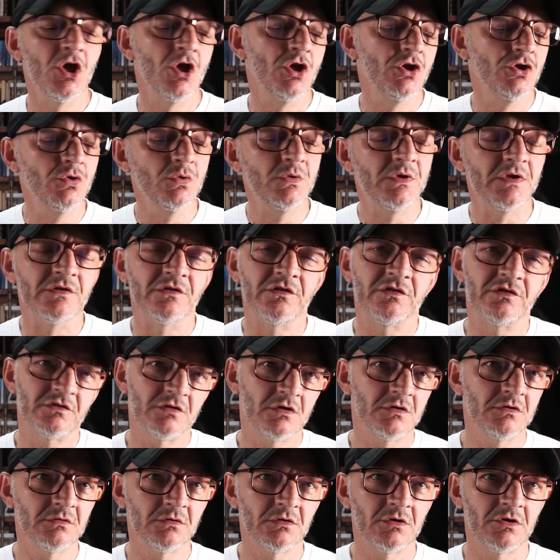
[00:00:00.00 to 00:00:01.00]
you can
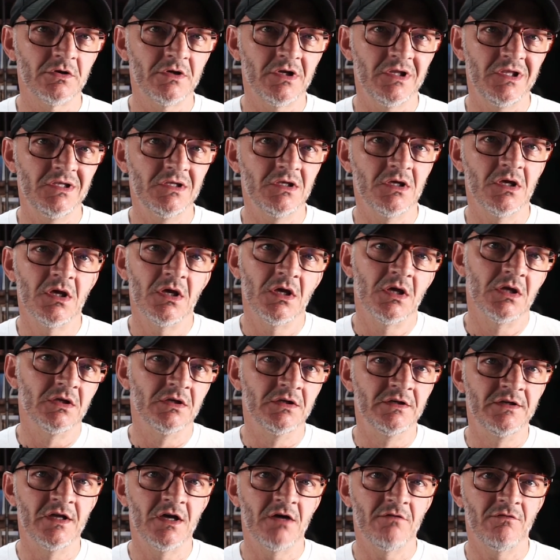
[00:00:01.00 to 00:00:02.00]
start learning
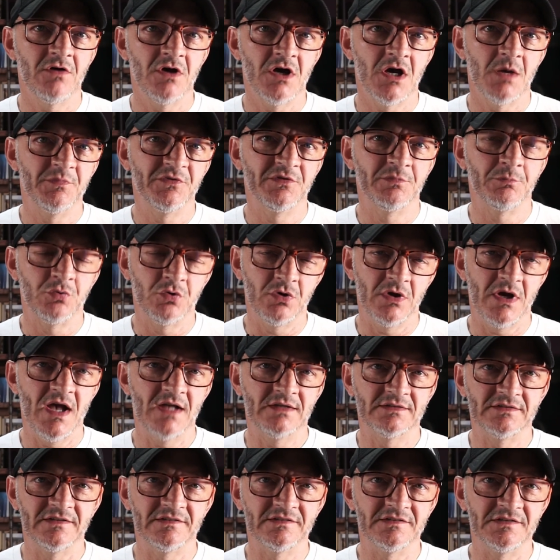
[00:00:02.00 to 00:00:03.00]
DevOps
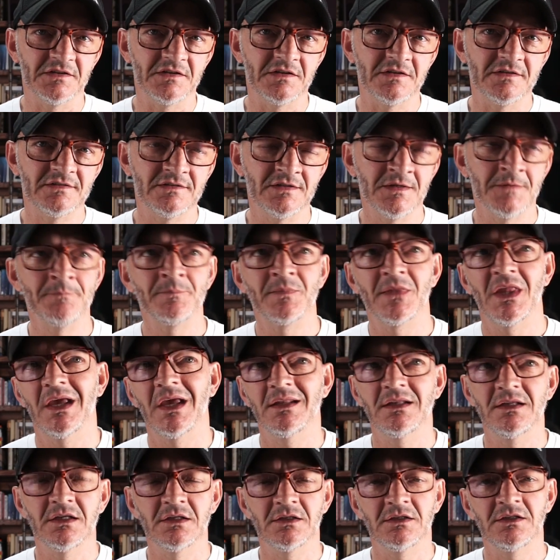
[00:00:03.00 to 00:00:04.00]
practices
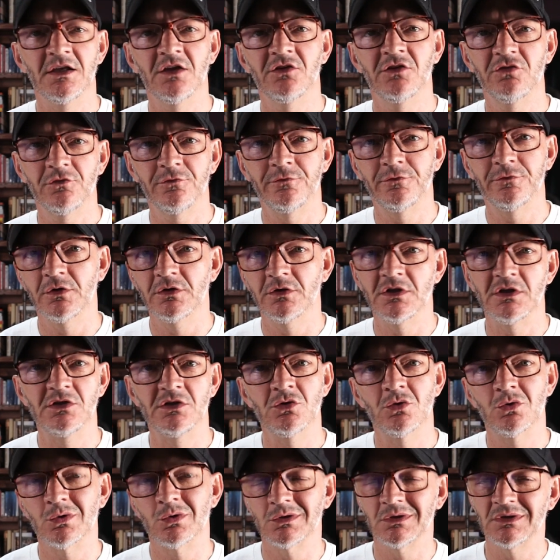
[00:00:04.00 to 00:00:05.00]
and then get your foot in the
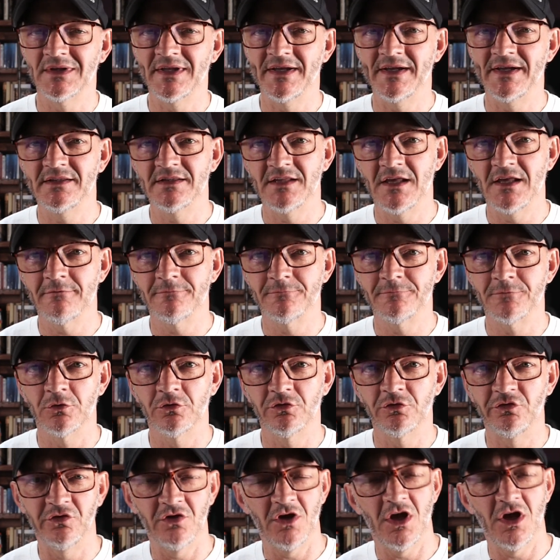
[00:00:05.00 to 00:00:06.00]
door, land that
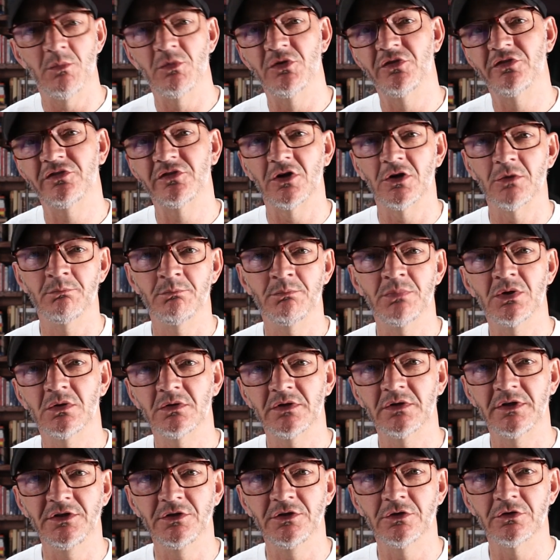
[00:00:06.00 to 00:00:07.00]
first job, and start
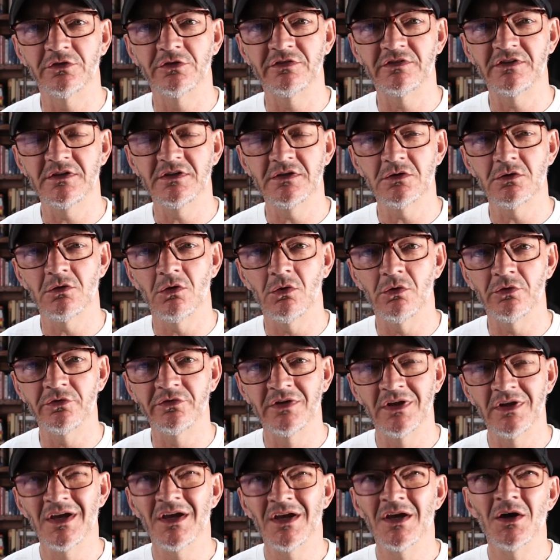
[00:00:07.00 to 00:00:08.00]
building your skills